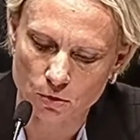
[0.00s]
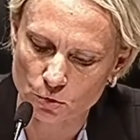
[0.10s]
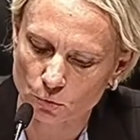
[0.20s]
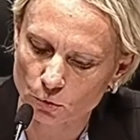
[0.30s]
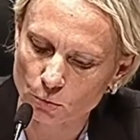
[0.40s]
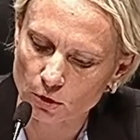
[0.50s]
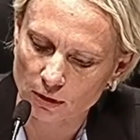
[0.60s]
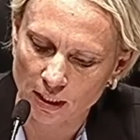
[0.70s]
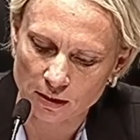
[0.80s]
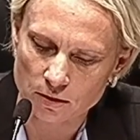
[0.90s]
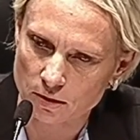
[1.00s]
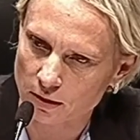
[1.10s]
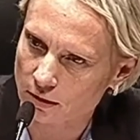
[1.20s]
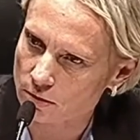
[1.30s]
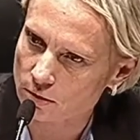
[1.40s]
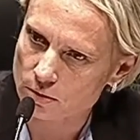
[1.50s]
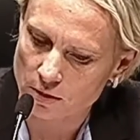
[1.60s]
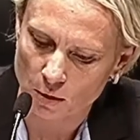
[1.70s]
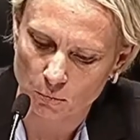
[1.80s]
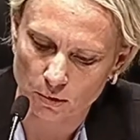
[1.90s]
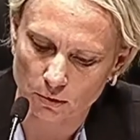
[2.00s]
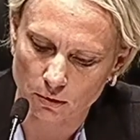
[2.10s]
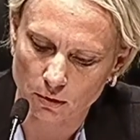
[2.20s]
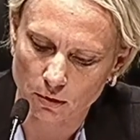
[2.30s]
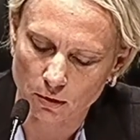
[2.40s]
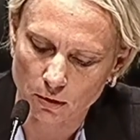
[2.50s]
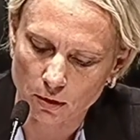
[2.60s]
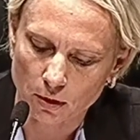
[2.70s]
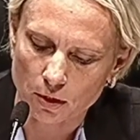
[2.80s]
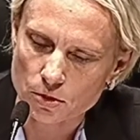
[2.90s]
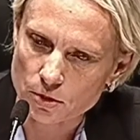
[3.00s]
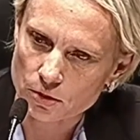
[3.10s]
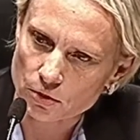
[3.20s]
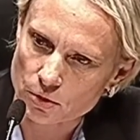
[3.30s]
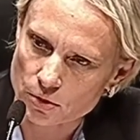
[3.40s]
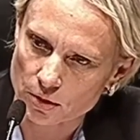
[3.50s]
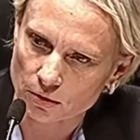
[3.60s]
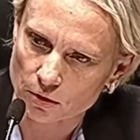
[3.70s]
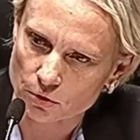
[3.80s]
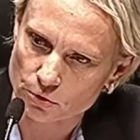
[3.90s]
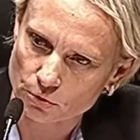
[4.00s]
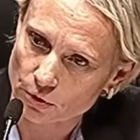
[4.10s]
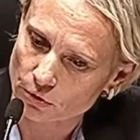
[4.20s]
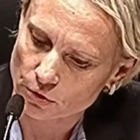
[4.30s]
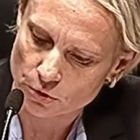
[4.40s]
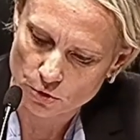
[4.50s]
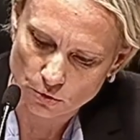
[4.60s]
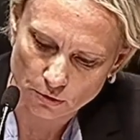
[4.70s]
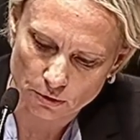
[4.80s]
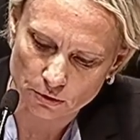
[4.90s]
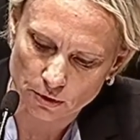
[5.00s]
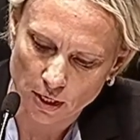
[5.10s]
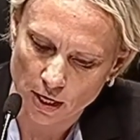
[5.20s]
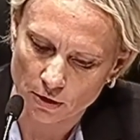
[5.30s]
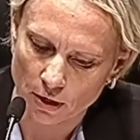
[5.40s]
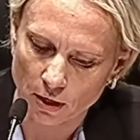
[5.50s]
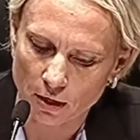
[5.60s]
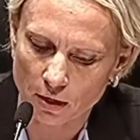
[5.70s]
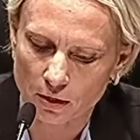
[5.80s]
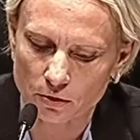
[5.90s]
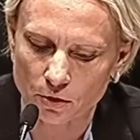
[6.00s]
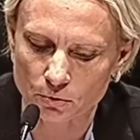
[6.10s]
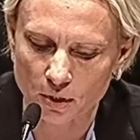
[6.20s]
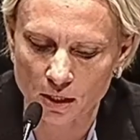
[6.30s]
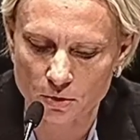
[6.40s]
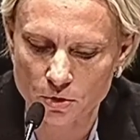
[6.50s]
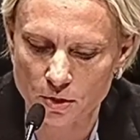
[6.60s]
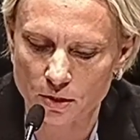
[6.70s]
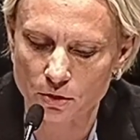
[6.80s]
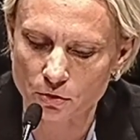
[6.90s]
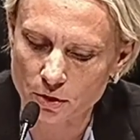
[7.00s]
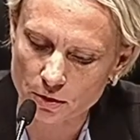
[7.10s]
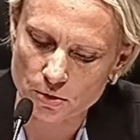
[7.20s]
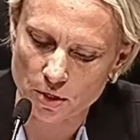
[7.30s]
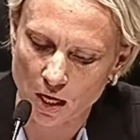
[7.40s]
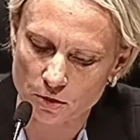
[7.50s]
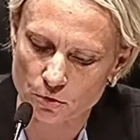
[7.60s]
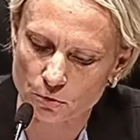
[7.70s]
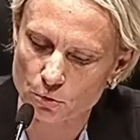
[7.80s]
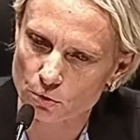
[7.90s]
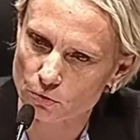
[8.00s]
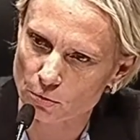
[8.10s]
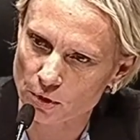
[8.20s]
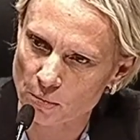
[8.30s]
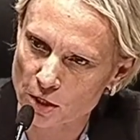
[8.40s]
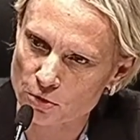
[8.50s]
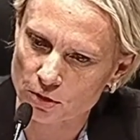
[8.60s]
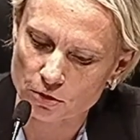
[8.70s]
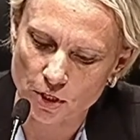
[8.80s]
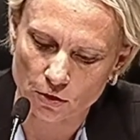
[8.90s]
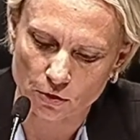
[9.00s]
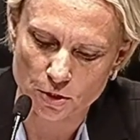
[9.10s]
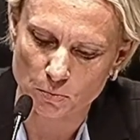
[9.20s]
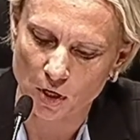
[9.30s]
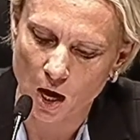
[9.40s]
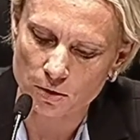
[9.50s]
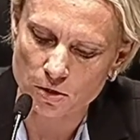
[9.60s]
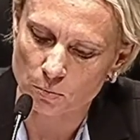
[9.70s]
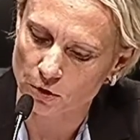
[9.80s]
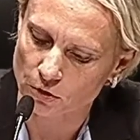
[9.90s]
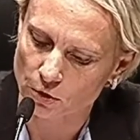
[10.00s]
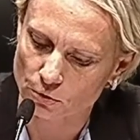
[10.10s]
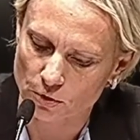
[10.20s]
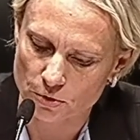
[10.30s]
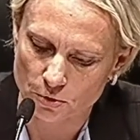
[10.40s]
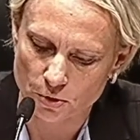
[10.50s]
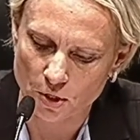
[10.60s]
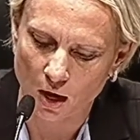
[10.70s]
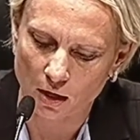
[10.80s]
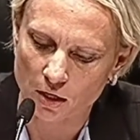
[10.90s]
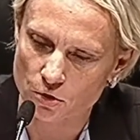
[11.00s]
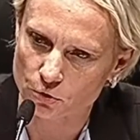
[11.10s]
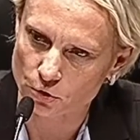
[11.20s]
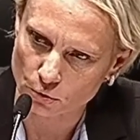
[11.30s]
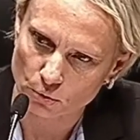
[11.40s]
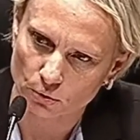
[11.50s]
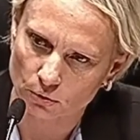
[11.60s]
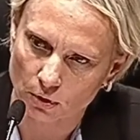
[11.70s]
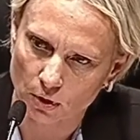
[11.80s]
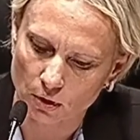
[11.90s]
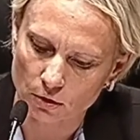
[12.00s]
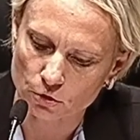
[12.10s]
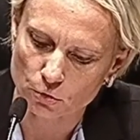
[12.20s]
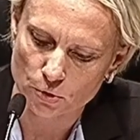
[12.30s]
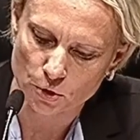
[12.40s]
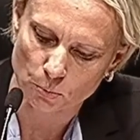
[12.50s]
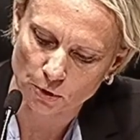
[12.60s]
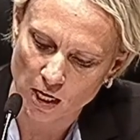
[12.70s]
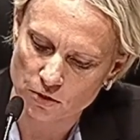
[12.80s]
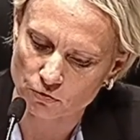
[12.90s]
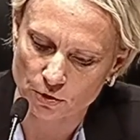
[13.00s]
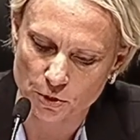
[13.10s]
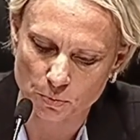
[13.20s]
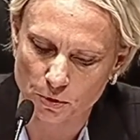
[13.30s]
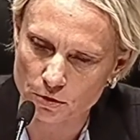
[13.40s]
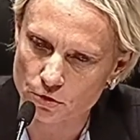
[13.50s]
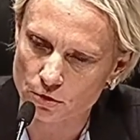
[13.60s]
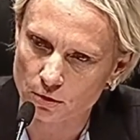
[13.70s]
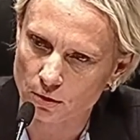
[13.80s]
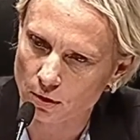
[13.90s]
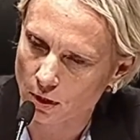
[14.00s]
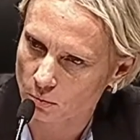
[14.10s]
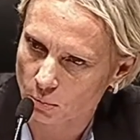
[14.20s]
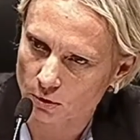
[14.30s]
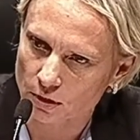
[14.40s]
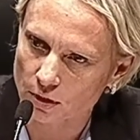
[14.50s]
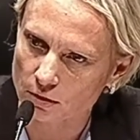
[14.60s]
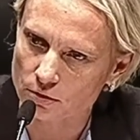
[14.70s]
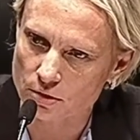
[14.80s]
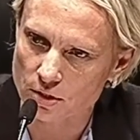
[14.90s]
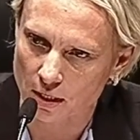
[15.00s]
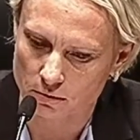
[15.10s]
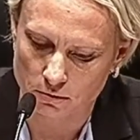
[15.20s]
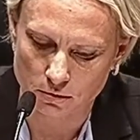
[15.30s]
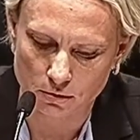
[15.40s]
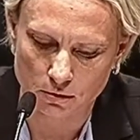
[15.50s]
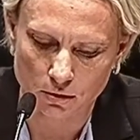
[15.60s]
School board led is the latest example. It's interesting that during the Soviet era, the United States criticized use of the domestic terrorism concept in the USSR as a tool to suppress free speech and political dissent.